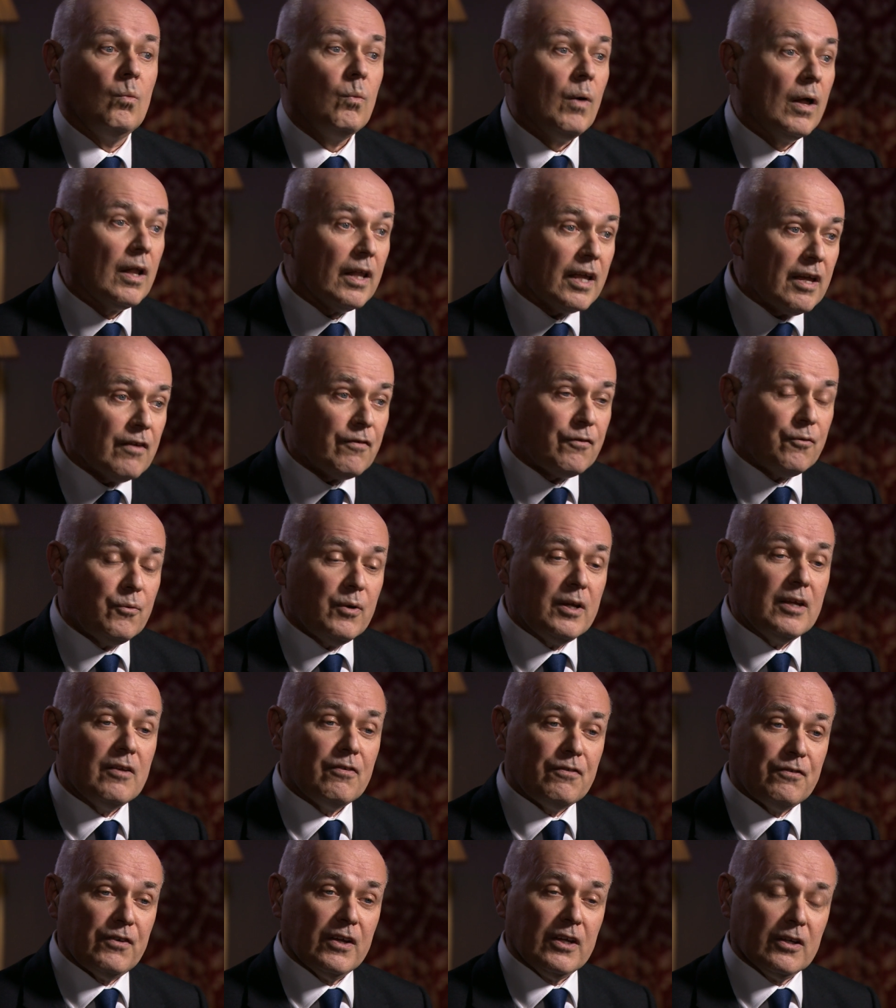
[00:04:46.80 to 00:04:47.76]
Well, if we
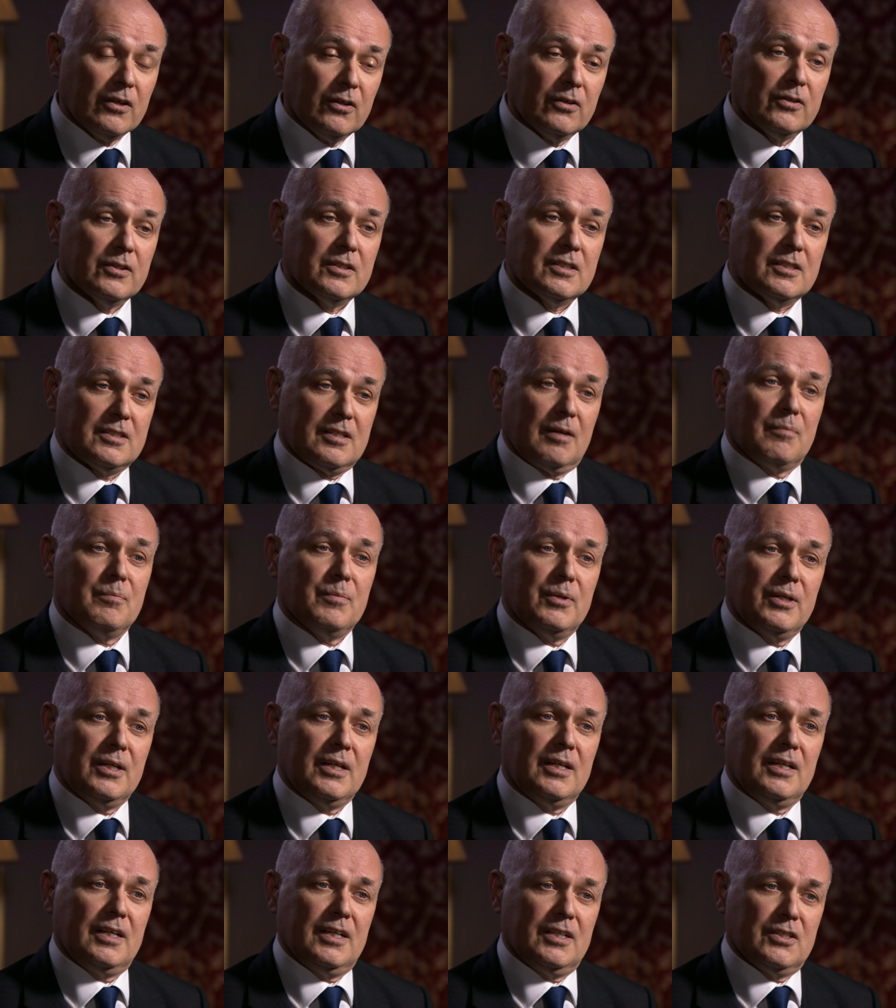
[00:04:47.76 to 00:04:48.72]
feel that
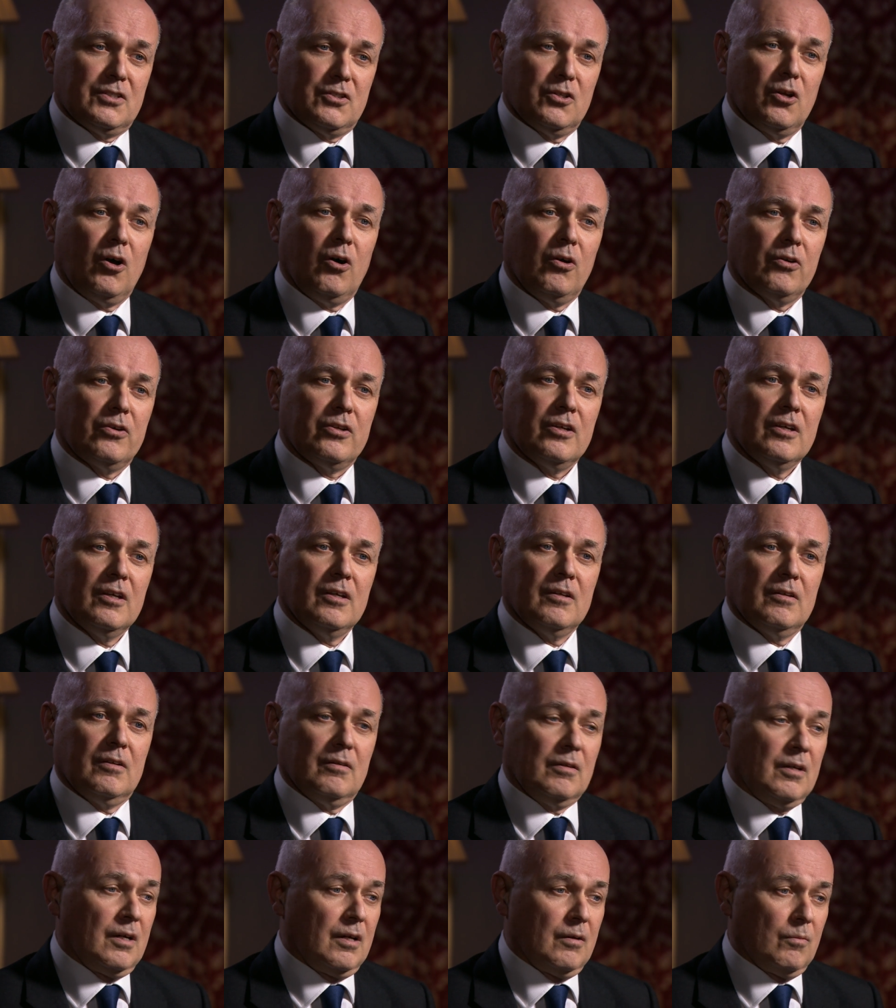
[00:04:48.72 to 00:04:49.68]
somebody is not
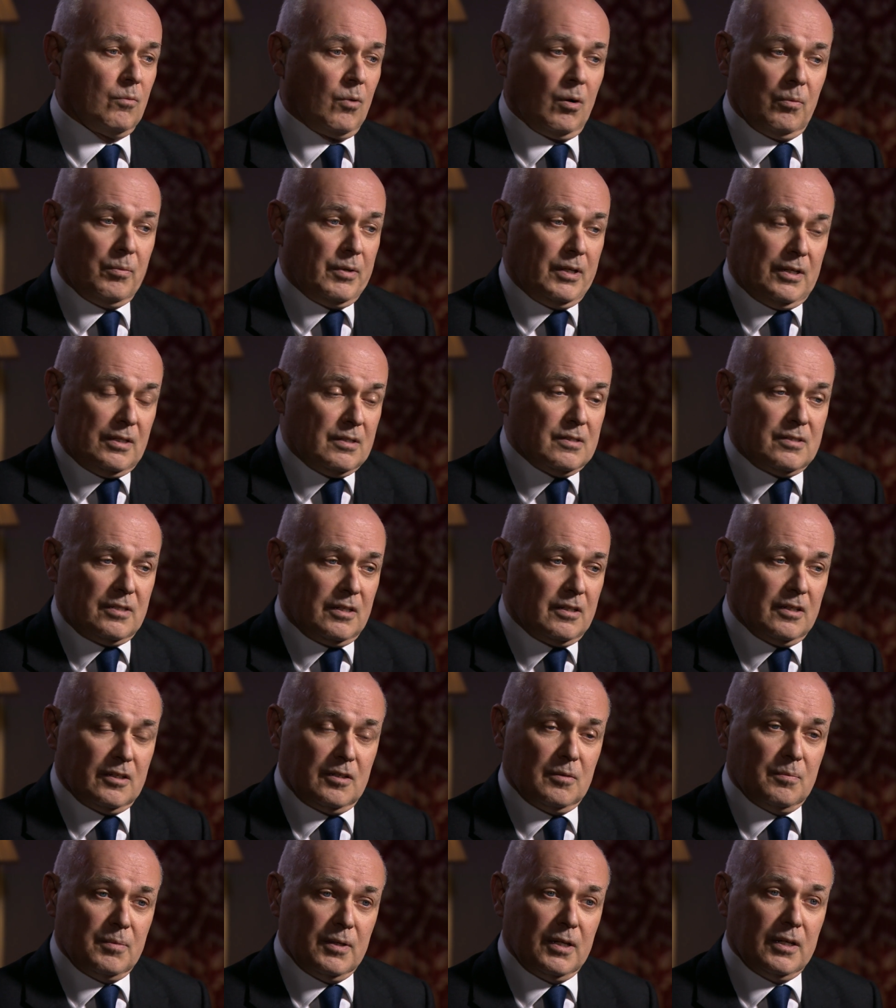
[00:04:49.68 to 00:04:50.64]
uh, what we consider
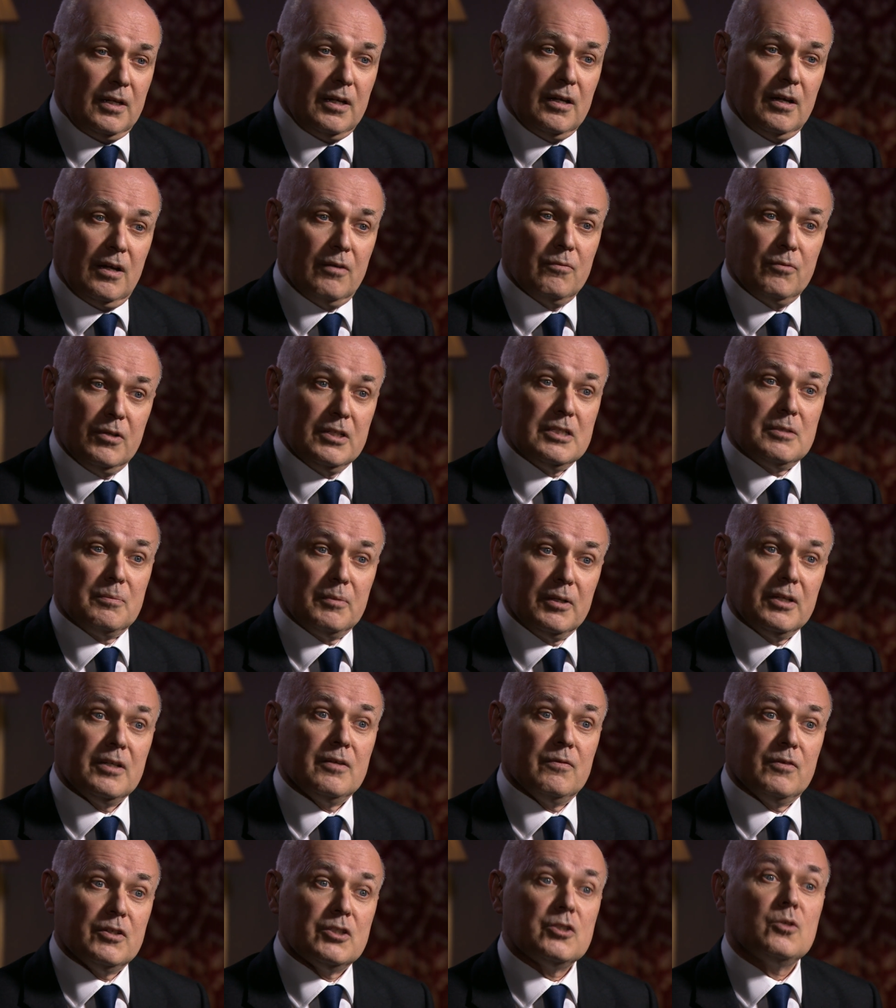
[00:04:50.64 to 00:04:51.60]
to be a reasonable
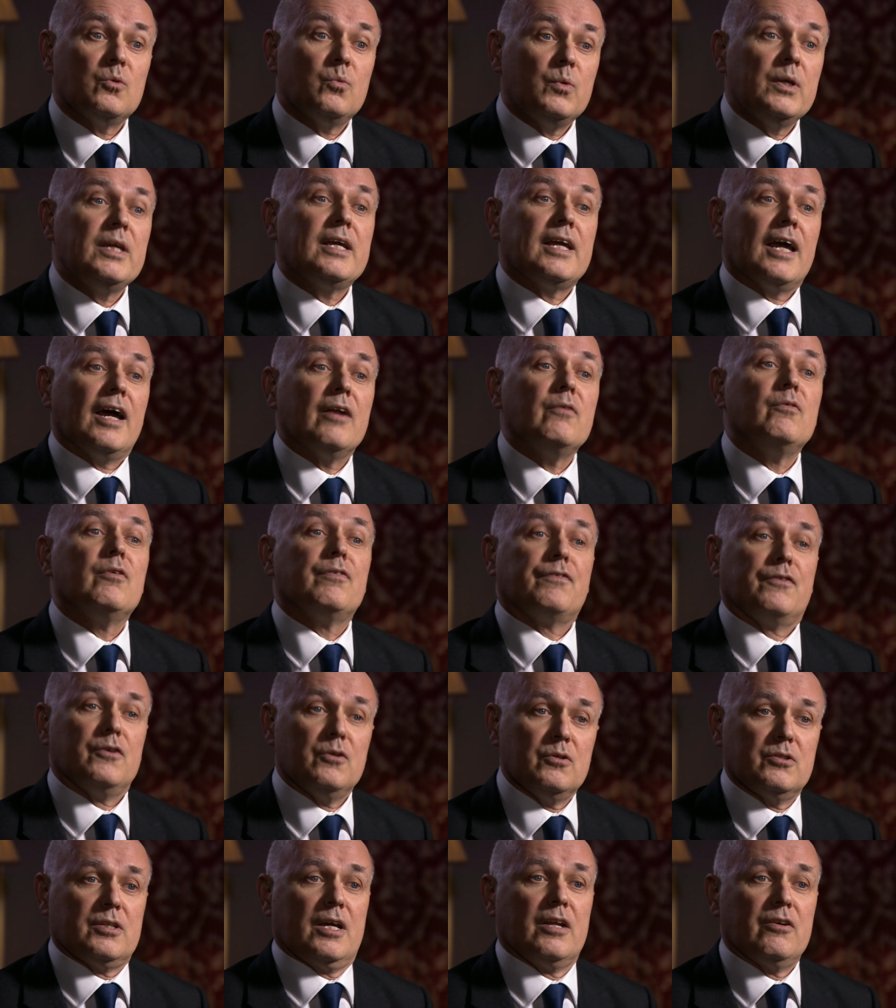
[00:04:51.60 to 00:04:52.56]
individual, right. we can
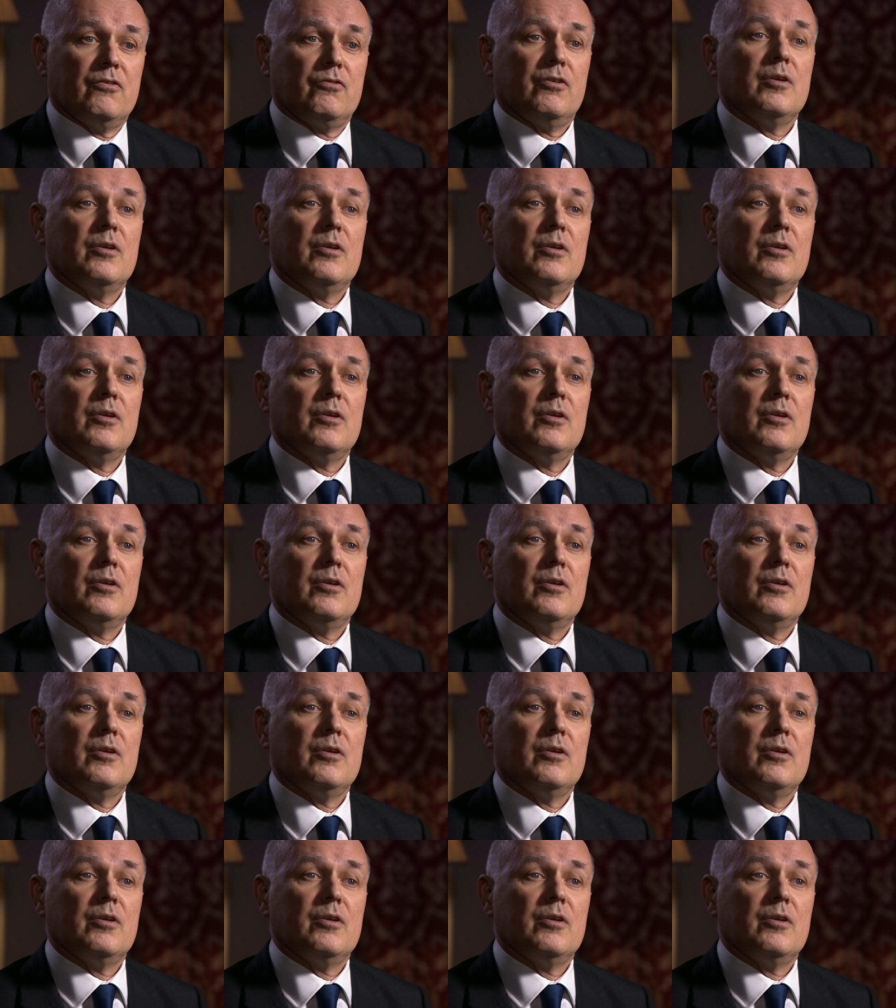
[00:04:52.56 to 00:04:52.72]
refuse entry.